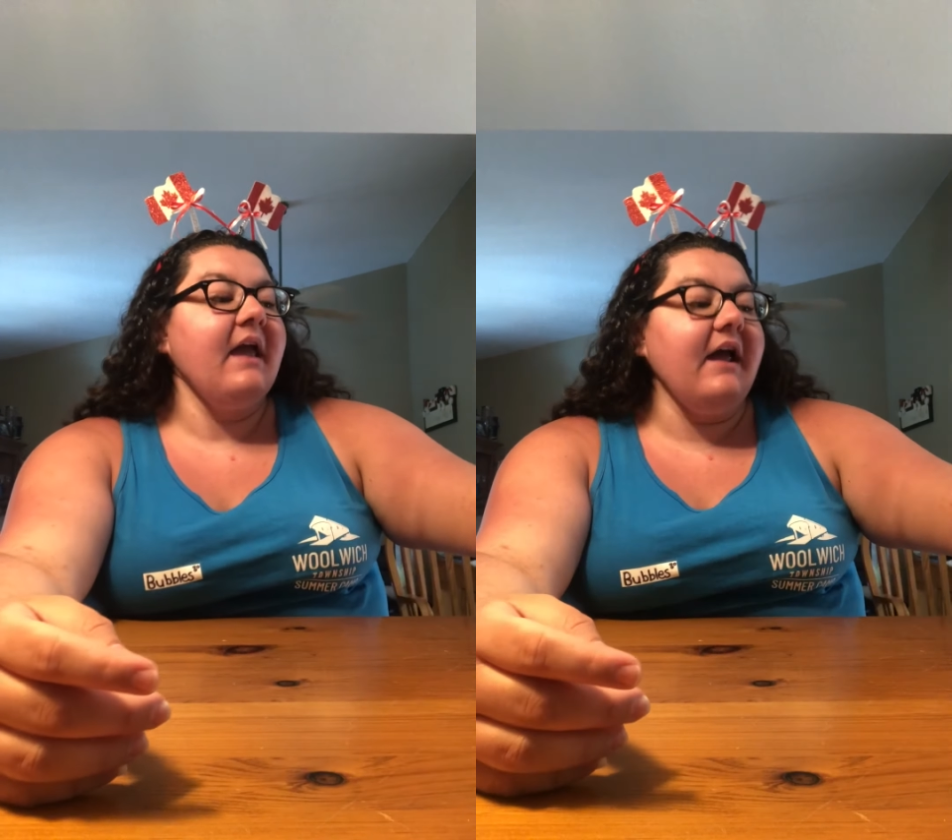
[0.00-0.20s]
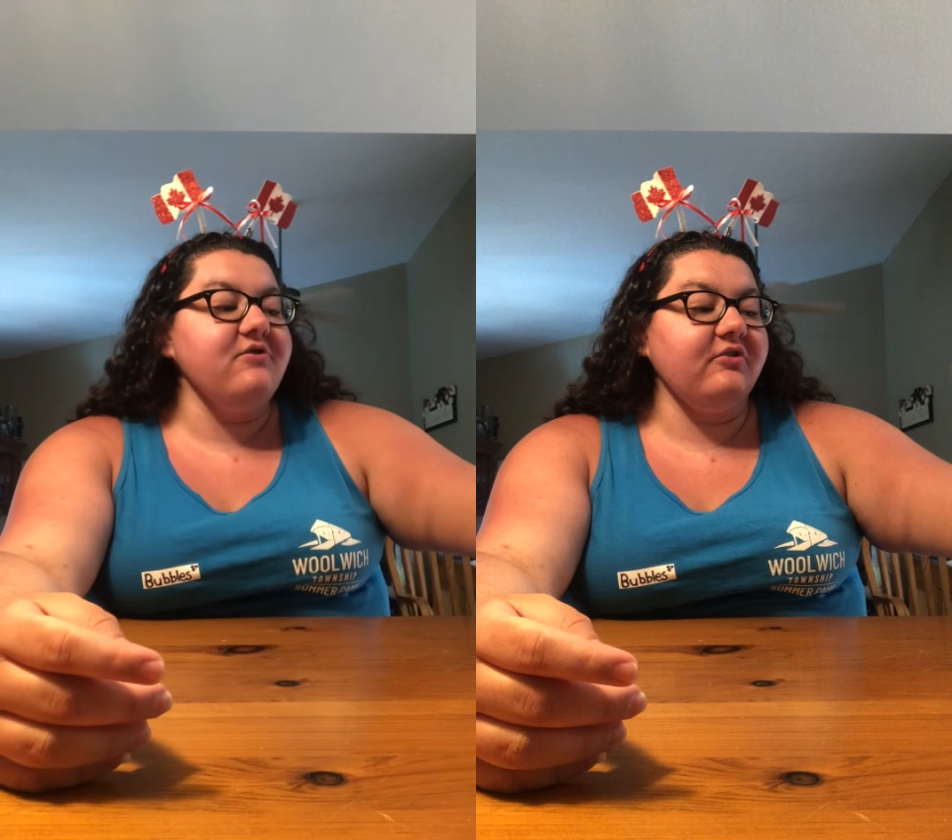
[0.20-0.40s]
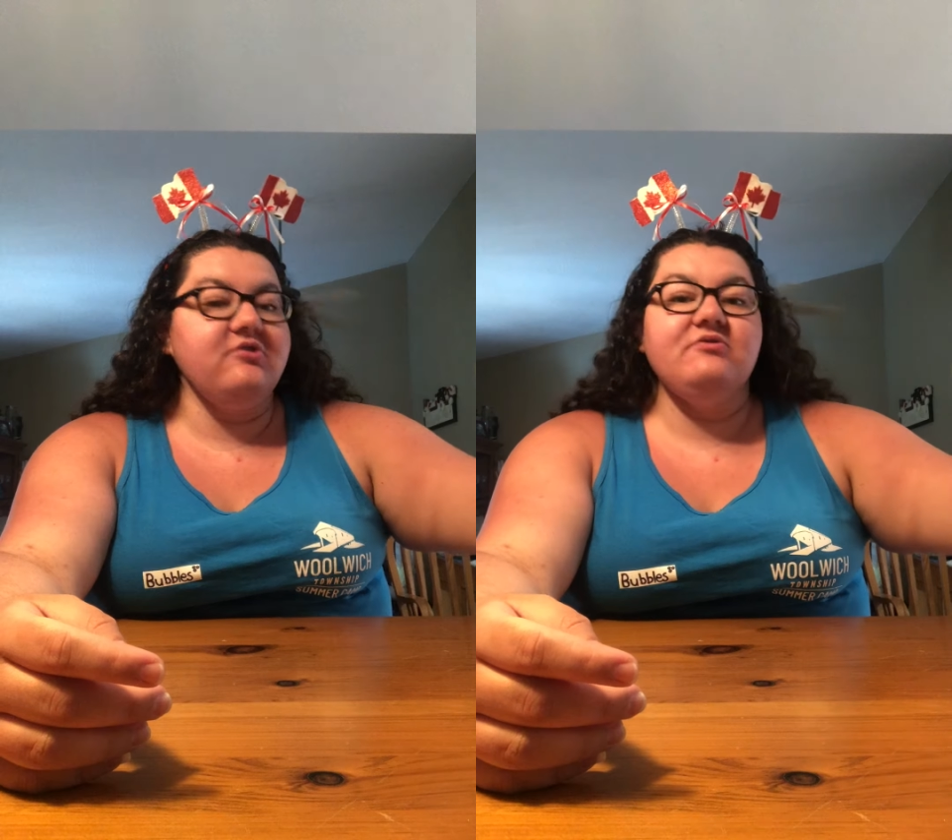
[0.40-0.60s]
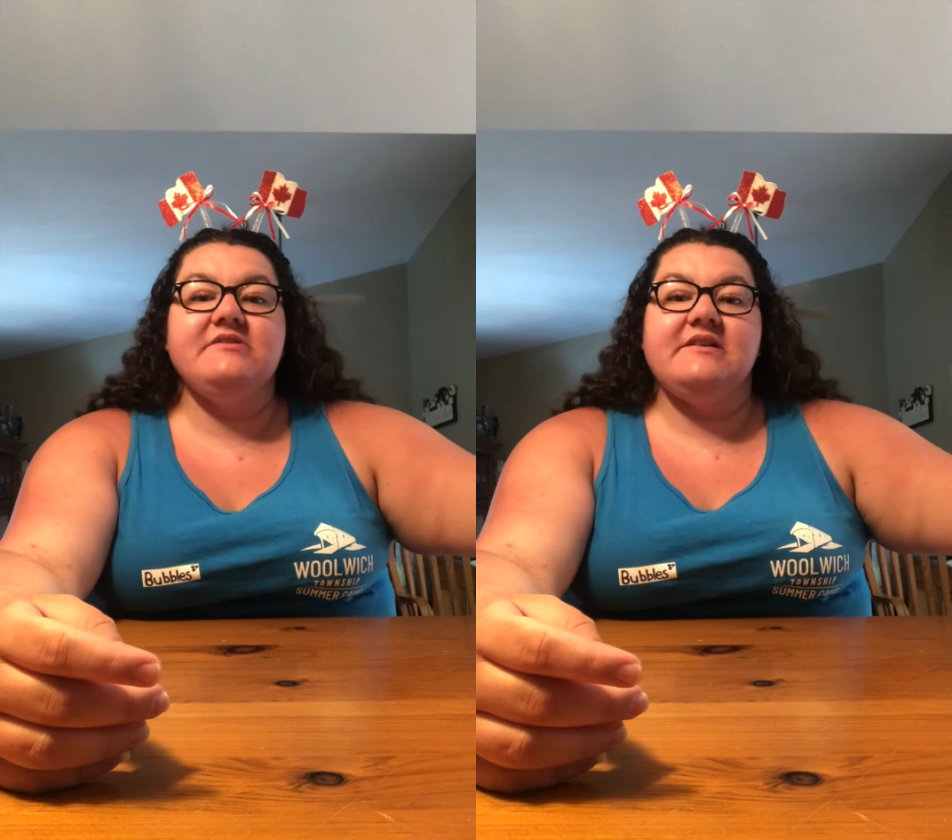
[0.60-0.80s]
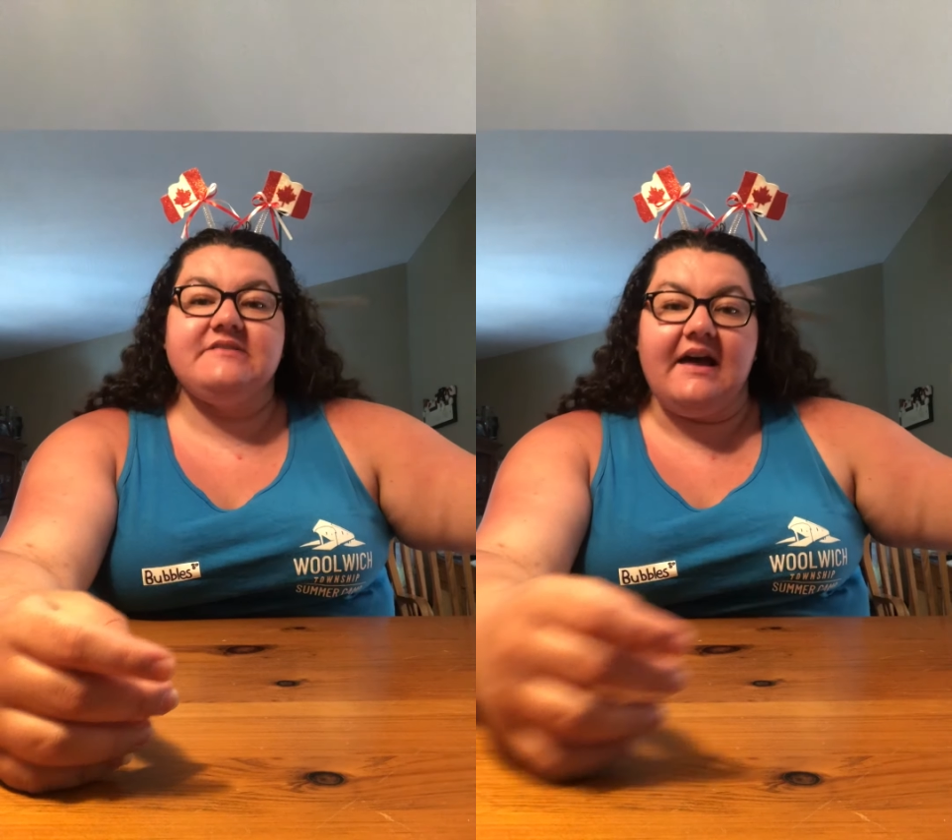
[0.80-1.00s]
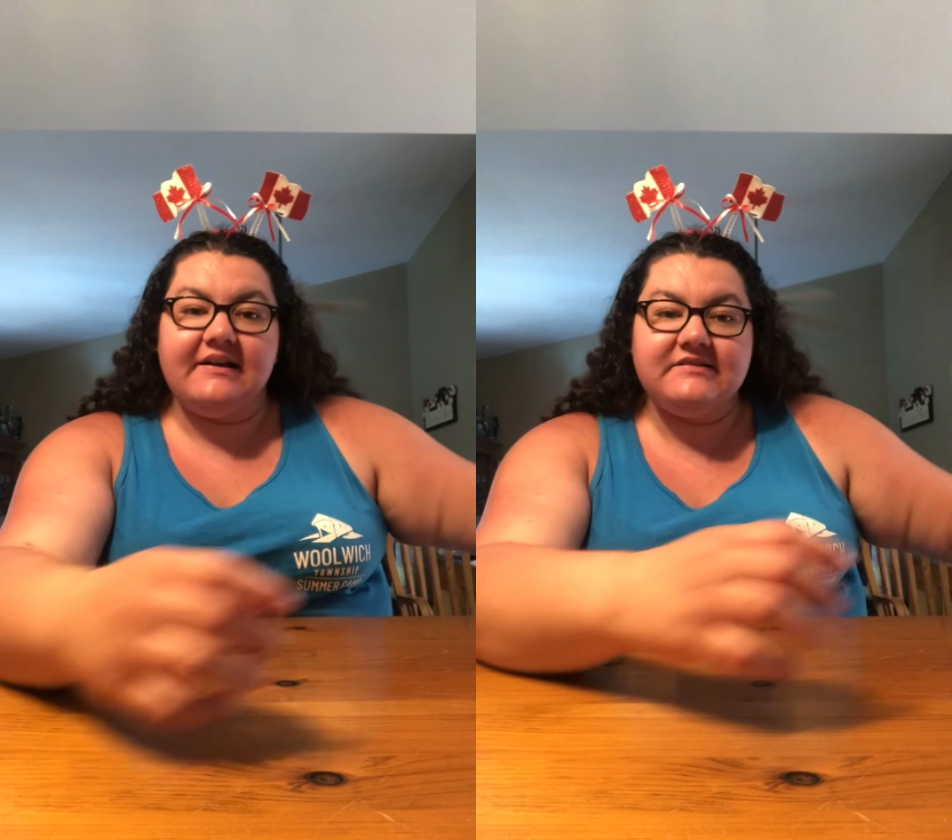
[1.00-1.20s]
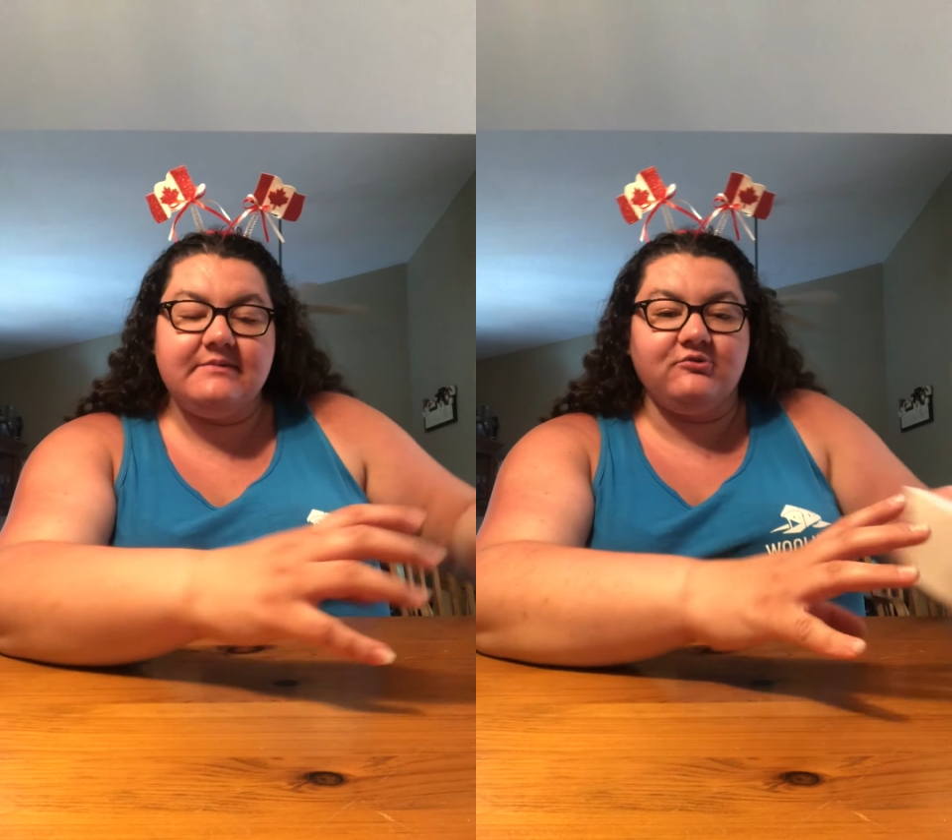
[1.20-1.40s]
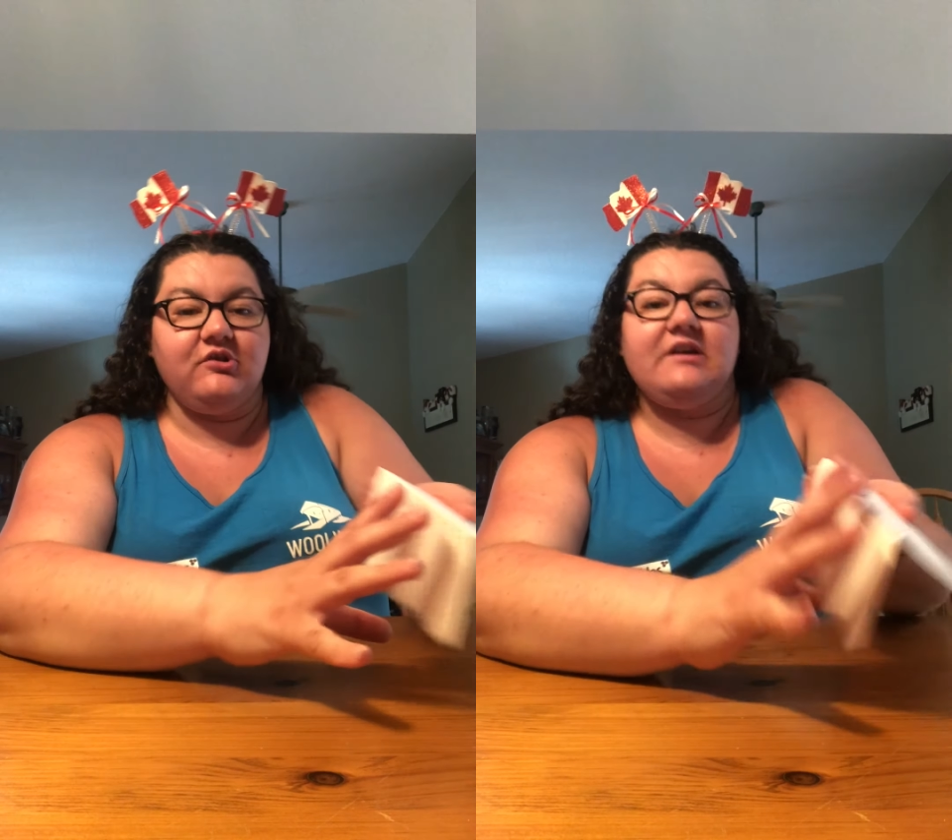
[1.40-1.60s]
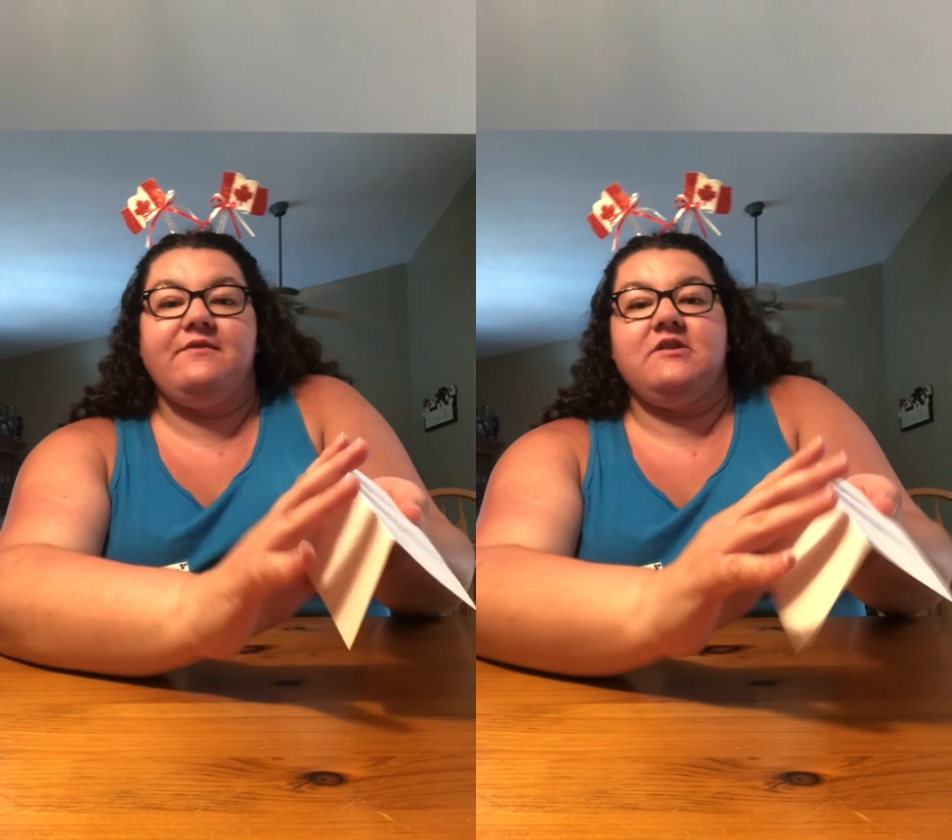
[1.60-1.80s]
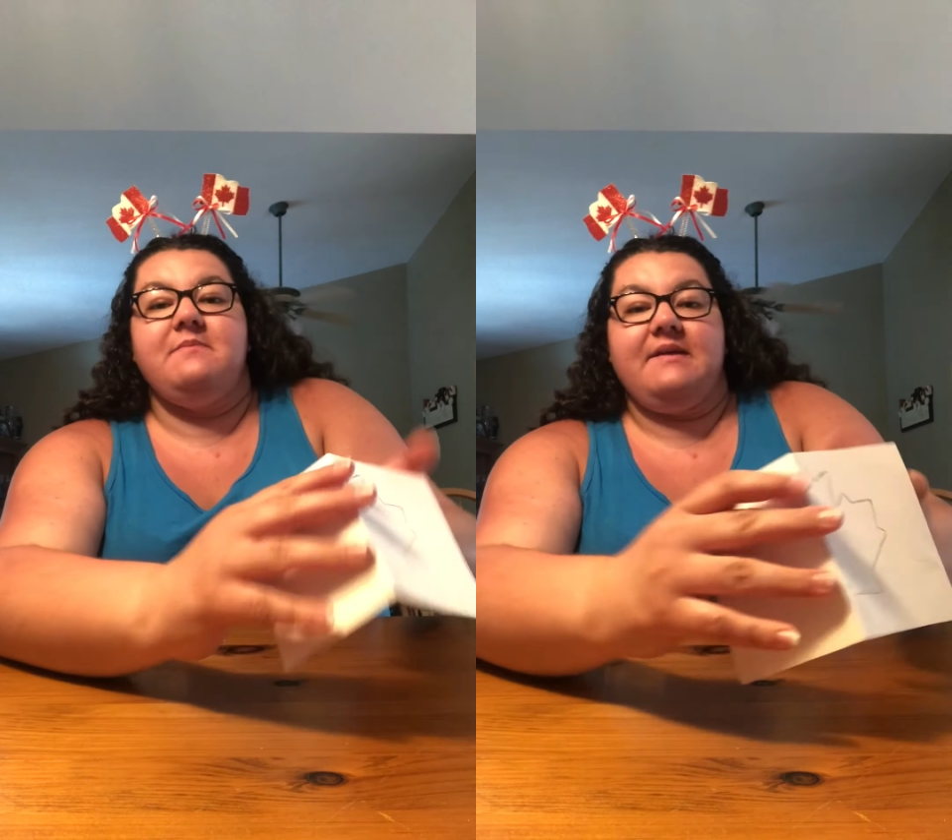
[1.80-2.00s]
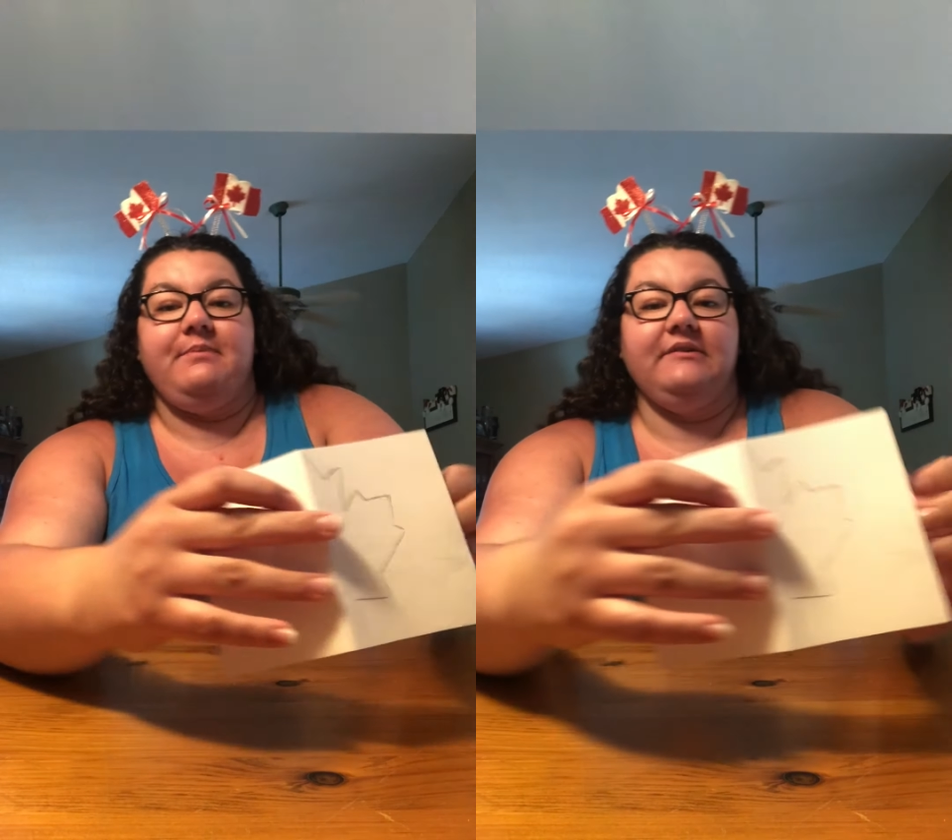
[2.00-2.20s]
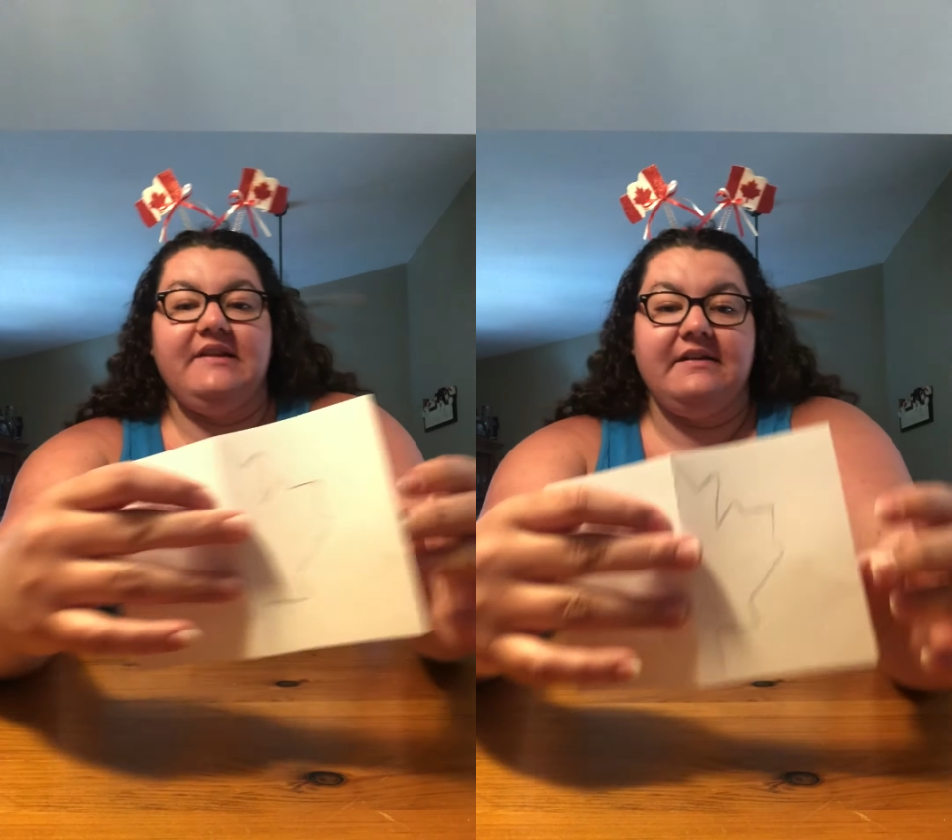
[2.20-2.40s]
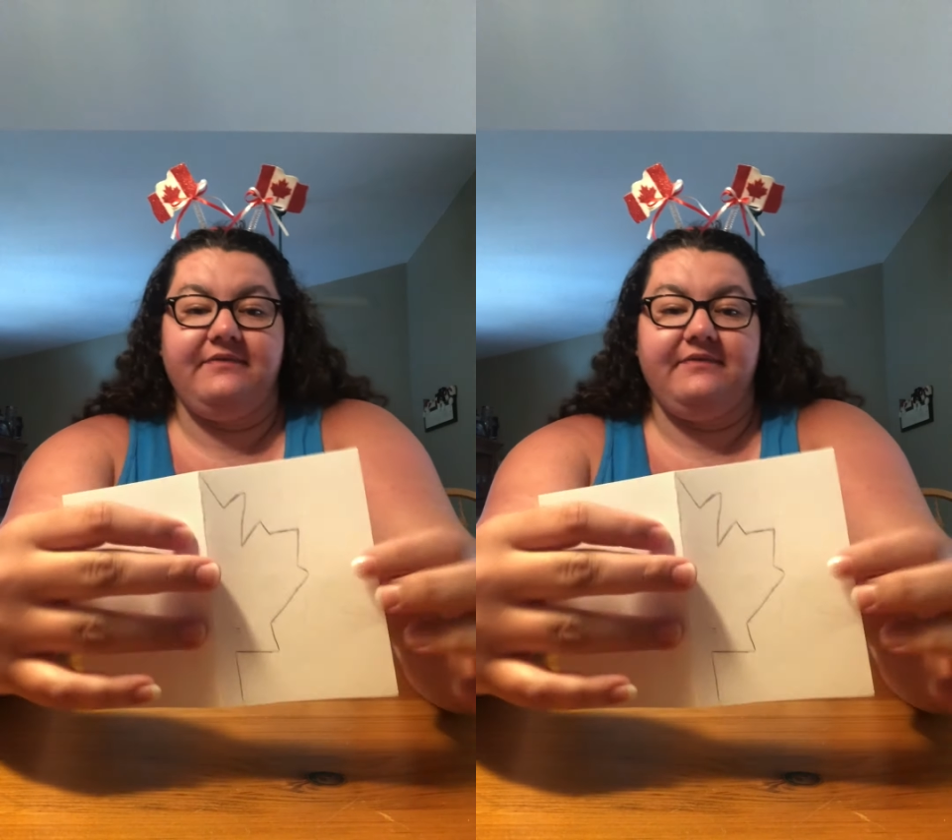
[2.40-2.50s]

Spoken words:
And you can use the exact same trick for the maple leaf